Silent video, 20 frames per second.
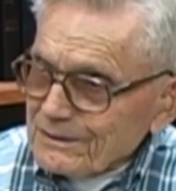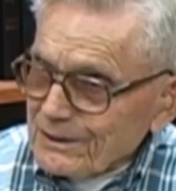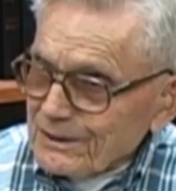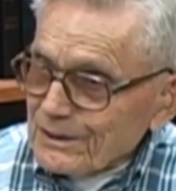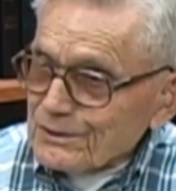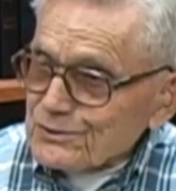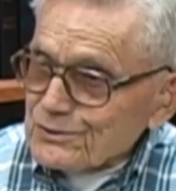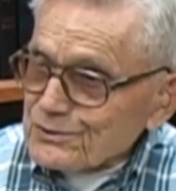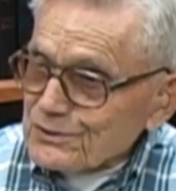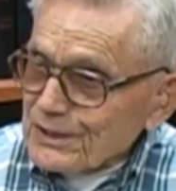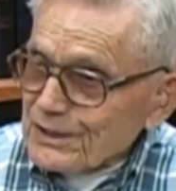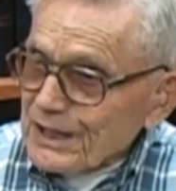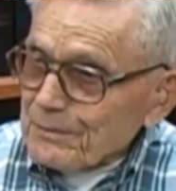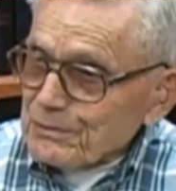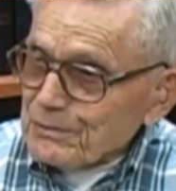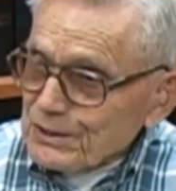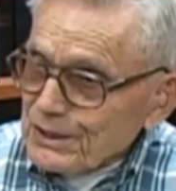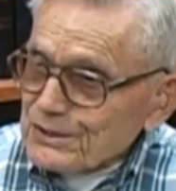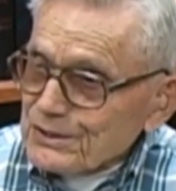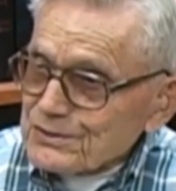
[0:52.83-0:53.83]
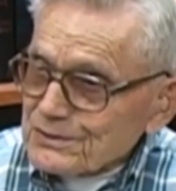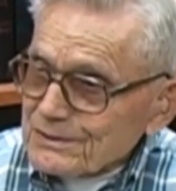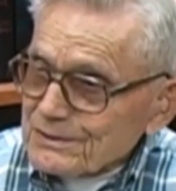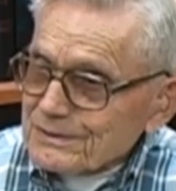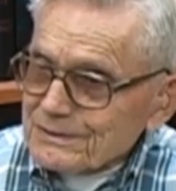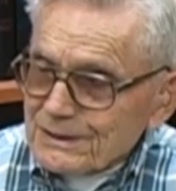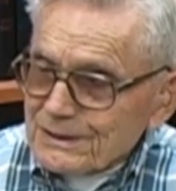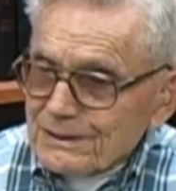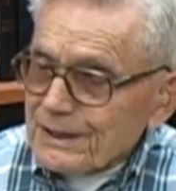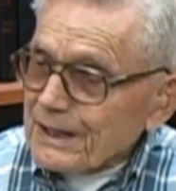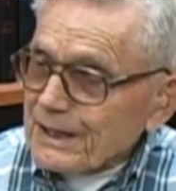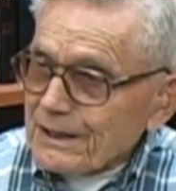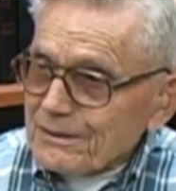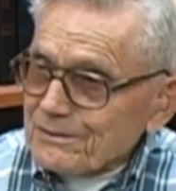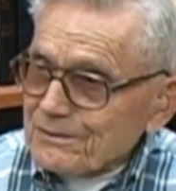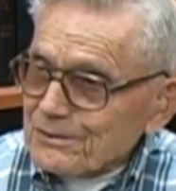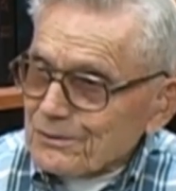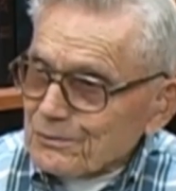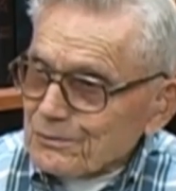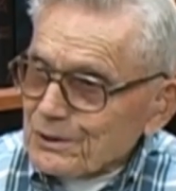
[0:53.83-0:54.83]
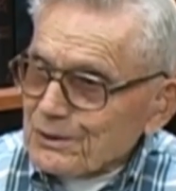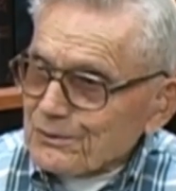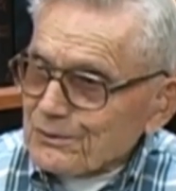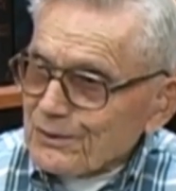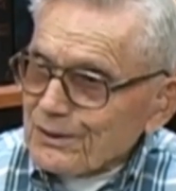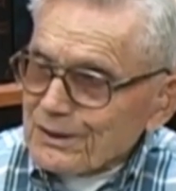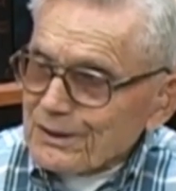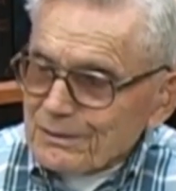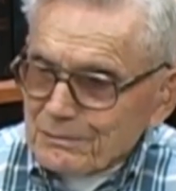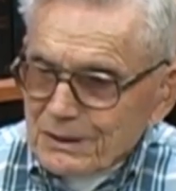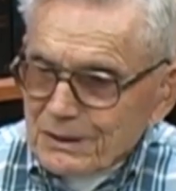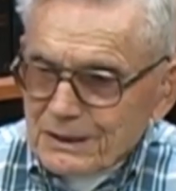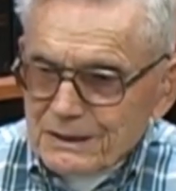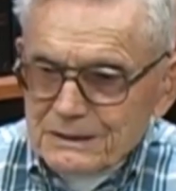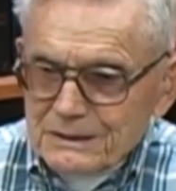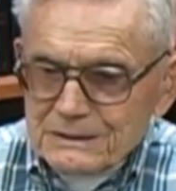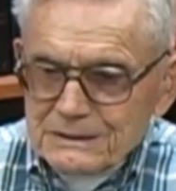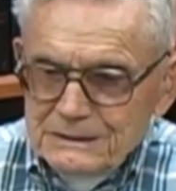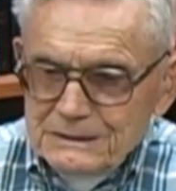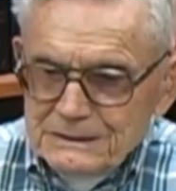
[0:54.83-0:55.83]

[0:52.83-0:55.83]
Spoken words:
guns and ammunition. Didn't have, wasn't thinking about it.